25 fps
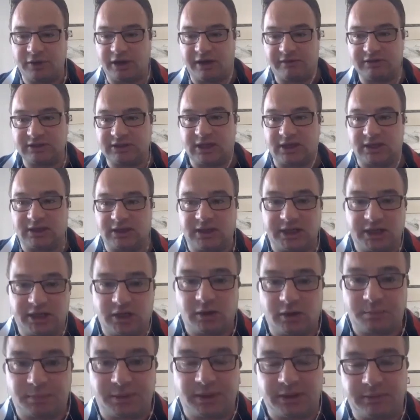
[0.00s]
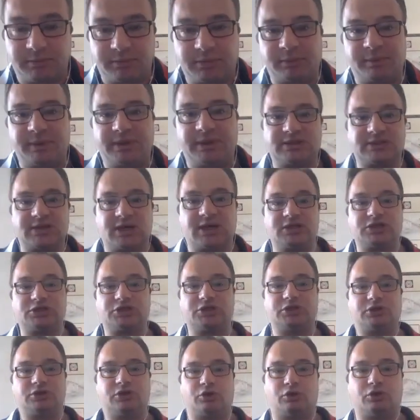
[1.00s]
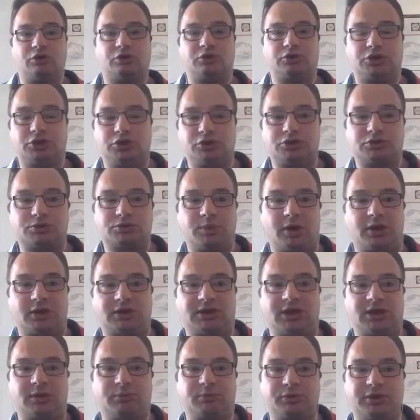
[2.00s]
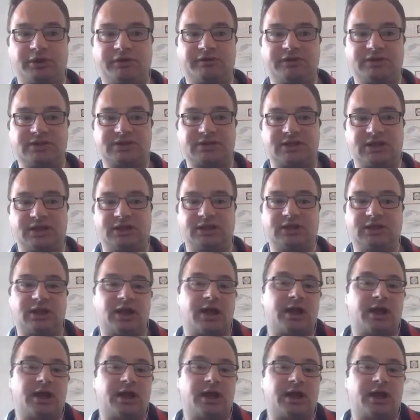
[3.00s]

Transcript: you haven't done an ERP implementation or used Workday previously,